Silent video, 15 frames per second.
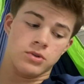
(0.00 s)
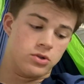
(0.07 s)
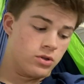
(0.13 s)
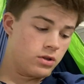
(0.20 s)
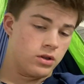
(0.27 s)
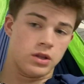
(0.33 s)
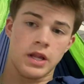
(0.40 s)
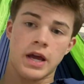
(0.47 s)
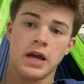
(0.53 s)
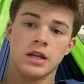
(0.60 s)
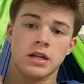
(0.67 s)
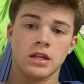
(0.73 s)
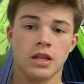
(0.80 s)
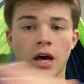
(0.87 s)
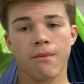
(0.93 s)

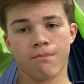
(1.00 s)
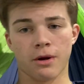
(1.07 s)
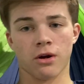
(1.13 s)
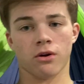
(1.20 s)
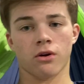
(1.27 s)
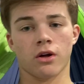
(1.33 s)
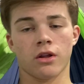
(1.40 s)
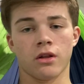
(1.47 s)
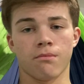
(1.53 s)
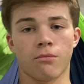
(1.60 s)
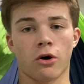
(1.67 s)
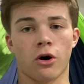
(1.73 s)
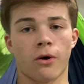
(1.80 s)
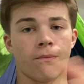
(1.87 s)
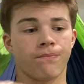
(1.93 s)
landing that barrel on the
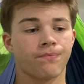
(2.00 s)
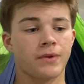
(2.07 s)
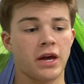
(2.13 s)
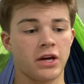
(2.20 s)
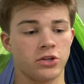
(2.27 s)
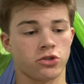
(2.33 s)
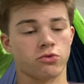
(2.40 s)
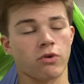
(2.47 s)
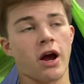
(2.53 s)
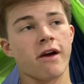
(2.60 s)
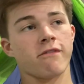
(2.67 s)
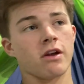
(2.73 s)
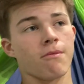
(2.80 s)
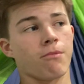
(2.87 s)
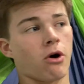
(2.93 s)
ball and
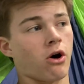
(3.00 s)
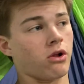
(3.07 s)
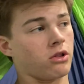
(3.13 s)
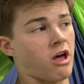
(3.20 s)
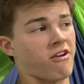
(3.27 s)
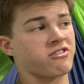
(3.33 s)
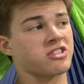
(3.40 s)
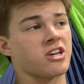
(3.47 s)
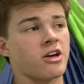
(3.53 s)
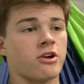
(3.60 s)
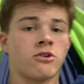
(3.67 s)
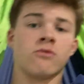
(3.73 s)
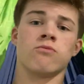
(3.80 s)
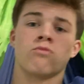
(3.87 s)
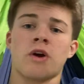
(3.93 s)
driving a ball left
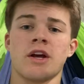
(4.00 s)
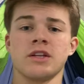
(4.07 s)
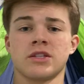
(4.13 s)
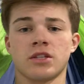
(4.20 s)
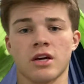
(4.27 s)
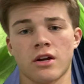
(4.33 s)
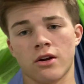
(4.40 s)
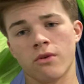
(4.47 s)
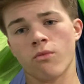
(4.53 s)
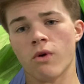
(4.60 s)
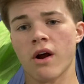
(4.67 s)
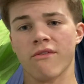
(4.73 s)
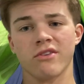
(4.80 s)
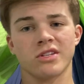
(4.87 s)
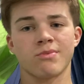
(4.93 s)
center, right center,
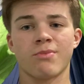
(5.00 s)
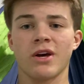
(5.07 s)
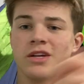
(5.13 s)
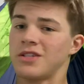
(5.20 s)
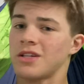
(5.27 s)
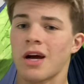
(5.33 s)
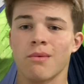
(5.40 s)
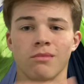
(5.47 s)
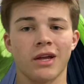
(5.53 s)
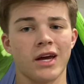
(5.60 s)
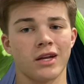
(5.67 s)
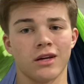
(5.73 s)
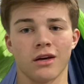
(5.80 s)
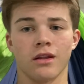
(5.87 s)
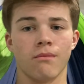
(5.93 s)
wherever it's pitched, I'm
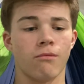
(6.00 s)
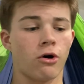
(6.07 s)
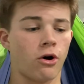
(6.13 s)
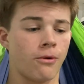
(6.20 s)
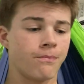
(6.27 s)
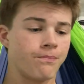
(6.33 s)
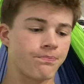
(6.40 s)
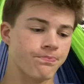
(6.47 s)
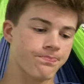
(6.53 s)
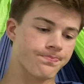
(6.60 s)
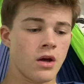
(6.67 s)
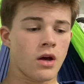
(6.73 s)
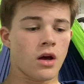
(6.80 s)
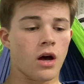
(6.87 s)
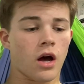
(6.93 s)
landing on the ball.
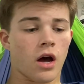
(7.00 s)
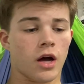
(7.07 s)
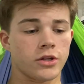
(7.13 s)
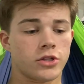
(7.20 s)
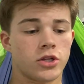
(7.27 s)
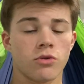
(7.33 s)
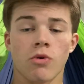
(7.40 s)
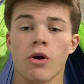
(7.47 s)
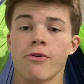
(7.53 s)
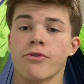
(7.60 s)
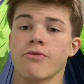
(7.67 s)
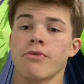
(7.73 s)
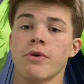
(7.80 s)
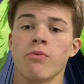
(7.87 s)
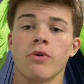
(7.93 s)
2-0,
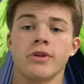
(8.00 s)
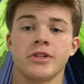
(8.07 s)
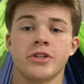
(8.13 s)
3-1